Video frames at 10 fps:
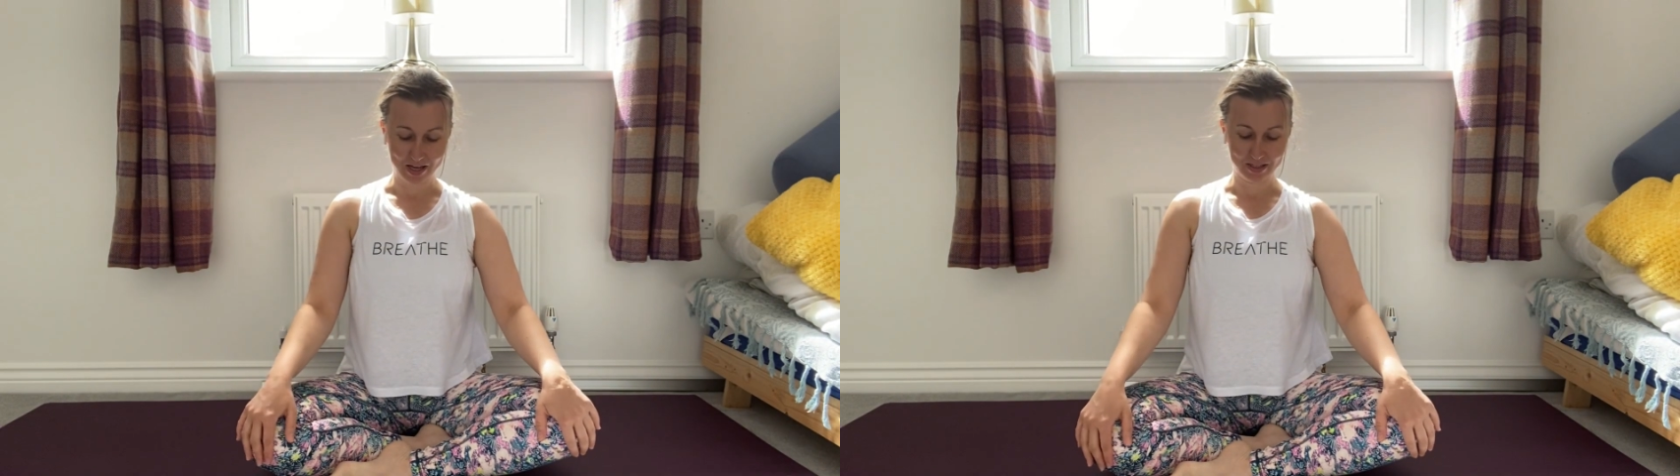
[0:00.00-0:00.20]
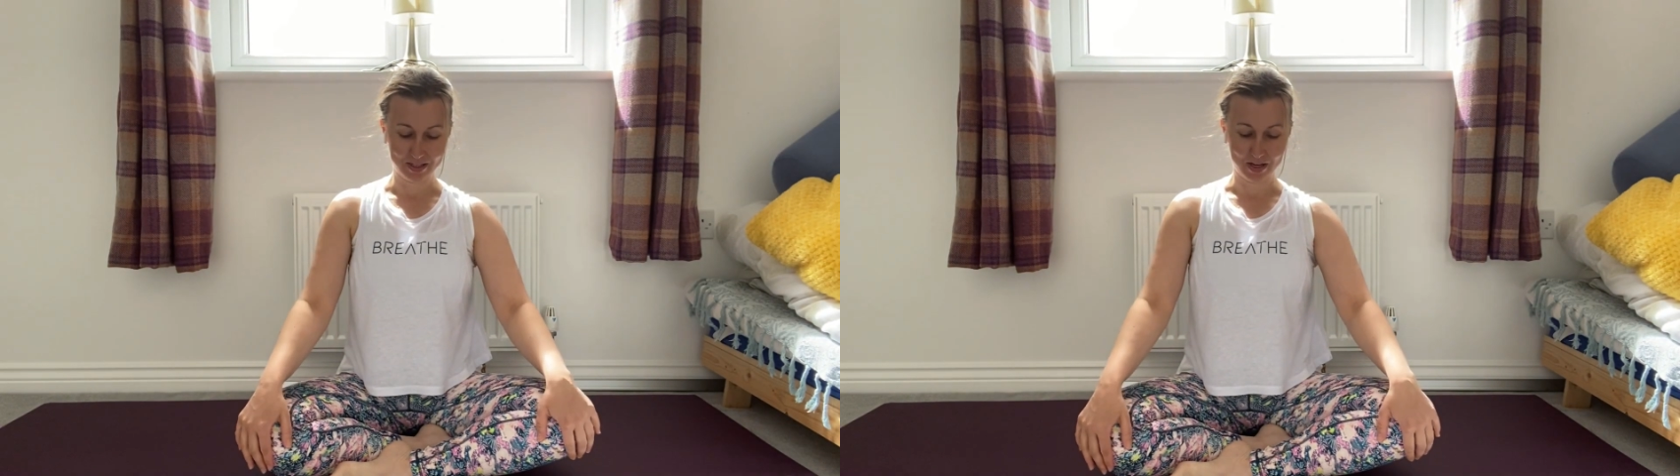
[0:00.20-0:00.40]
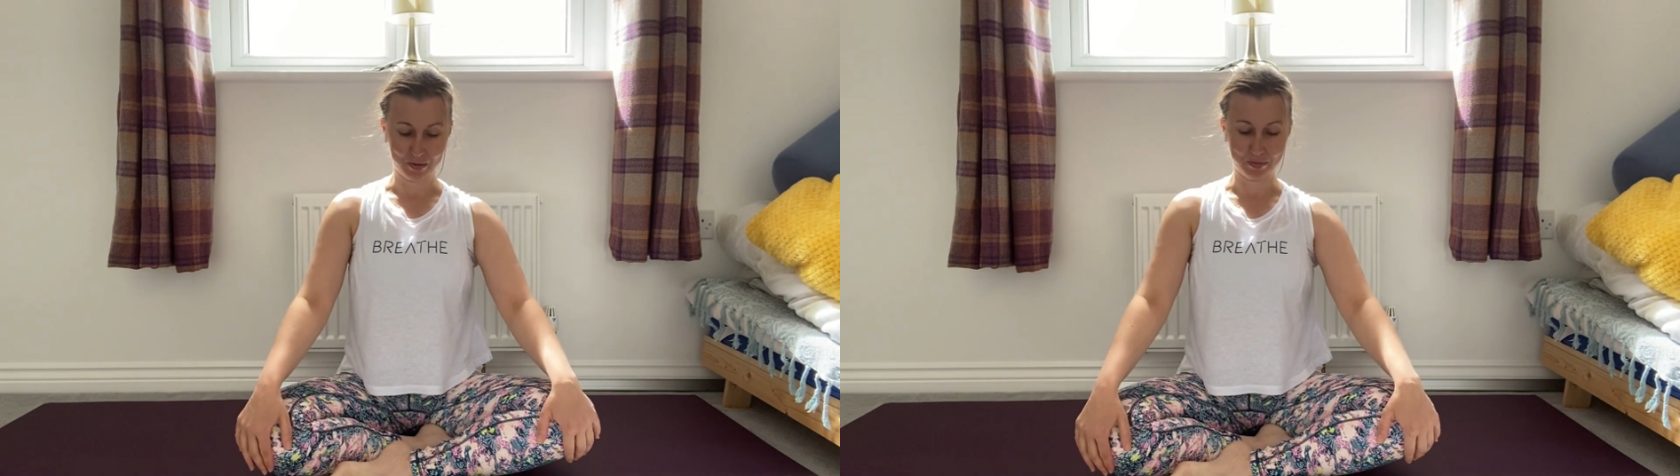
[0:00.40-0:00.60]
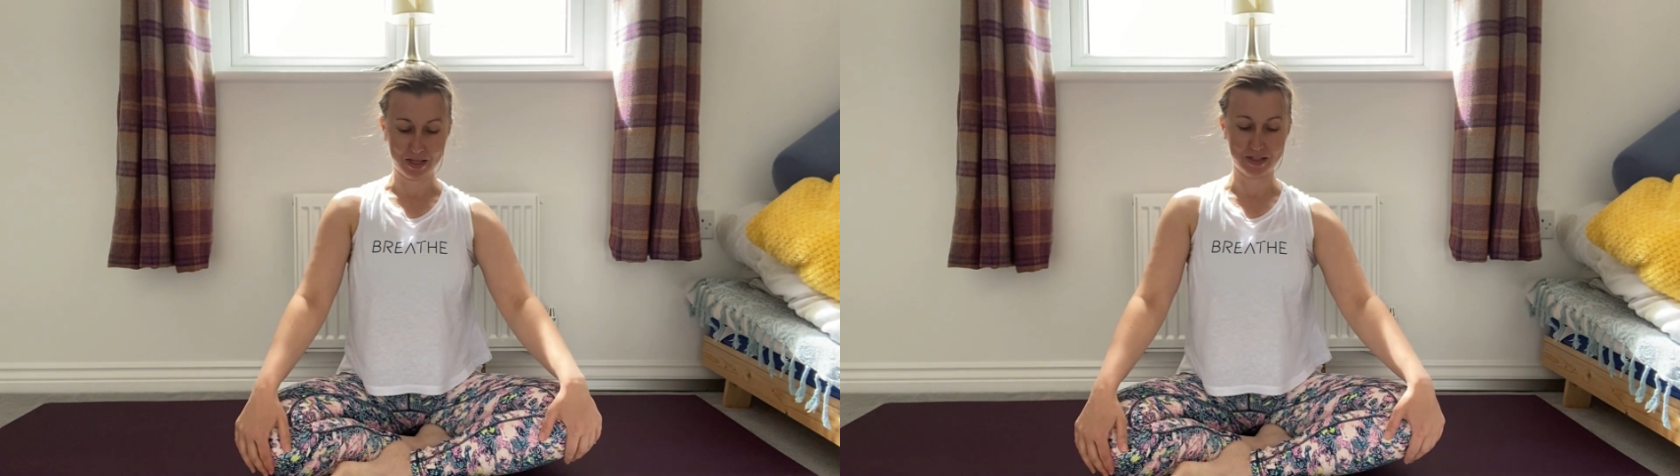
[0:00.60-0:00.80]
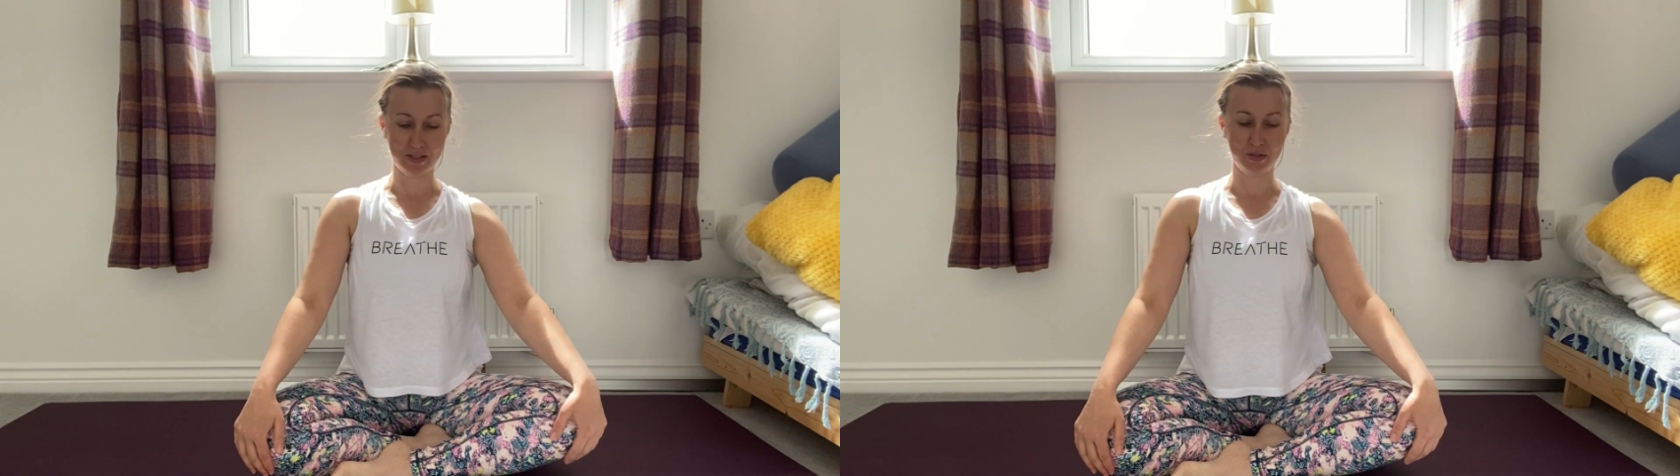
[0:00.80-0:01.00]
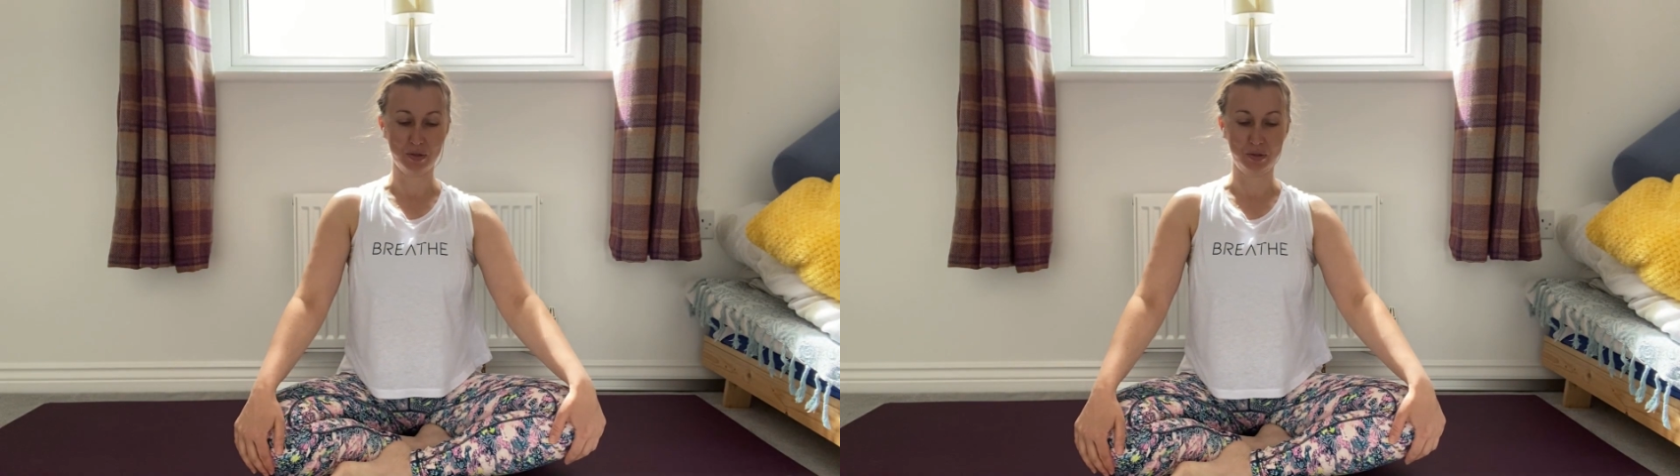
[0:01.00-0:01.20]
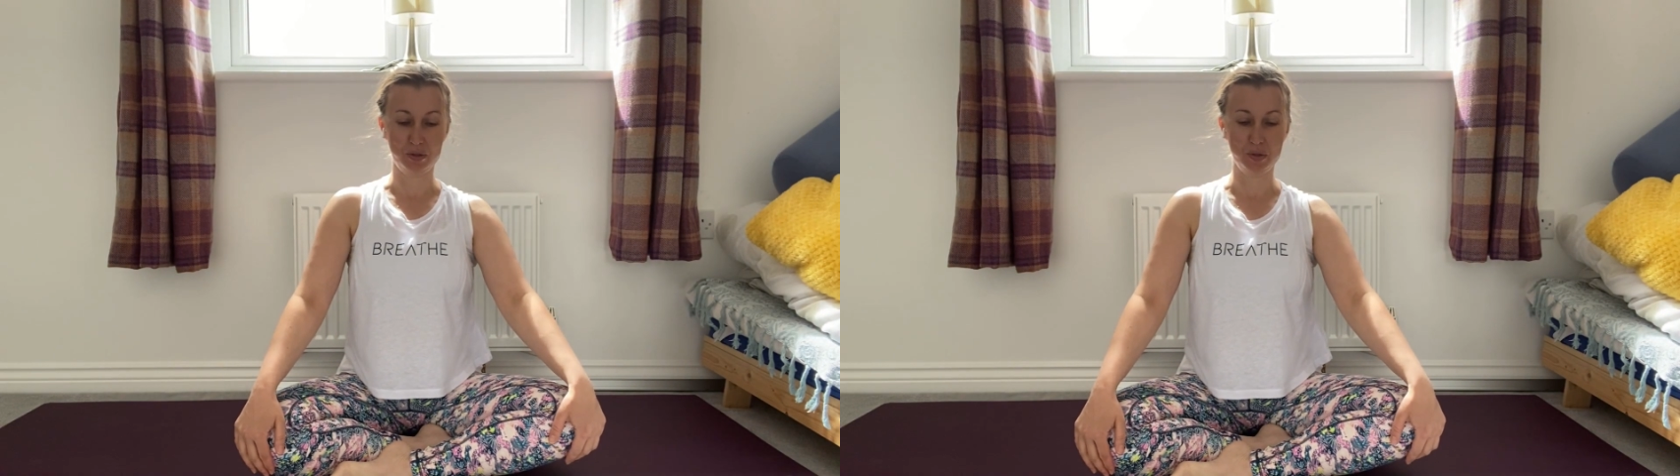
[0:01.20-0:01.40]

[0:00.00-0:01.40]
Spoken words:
and sit up nice and tall.